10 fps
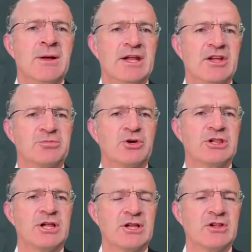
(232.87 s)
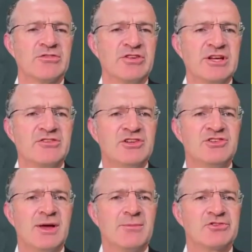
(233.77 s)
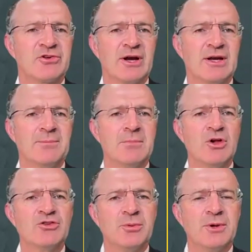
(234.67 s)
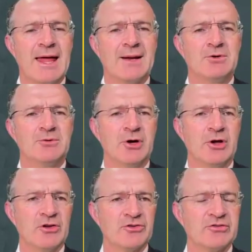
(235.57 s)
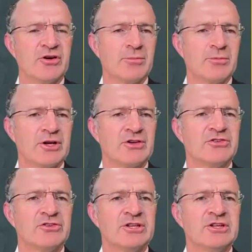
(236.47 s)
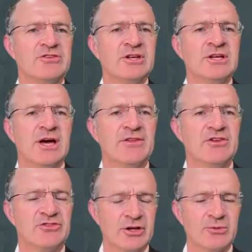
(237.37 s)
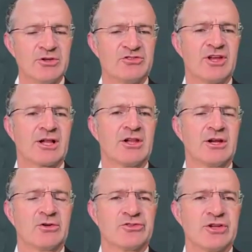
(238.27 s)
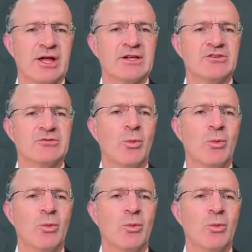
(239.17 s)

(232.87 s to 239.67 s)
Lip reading: It has preclinical efficacy demonstrated in multiple animal models of fibrotic disease, and this de-risks our clinical studies.